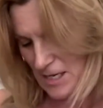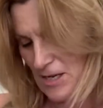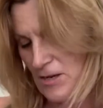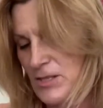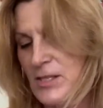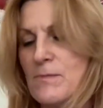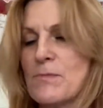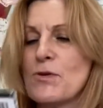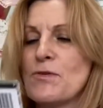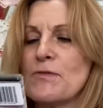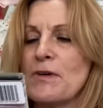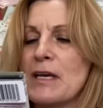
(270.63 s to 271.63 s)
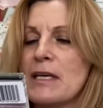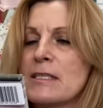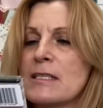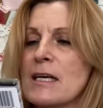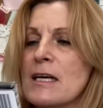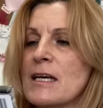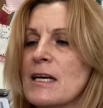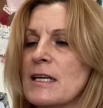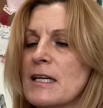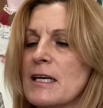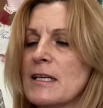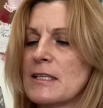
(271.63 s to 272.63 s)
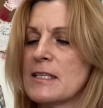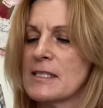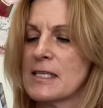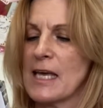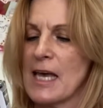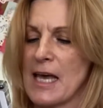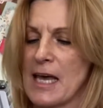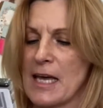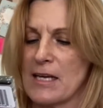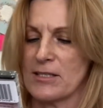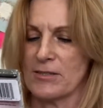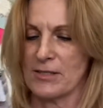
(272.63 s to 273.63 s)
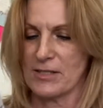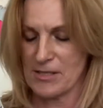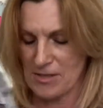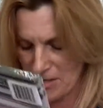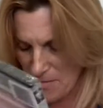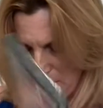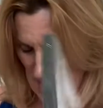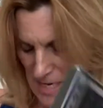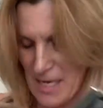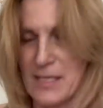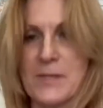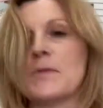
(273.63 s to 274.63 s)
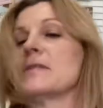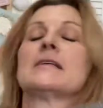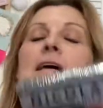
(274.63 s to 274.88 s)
there's some movies. Nicolas Cage. Oh, this is up my husband's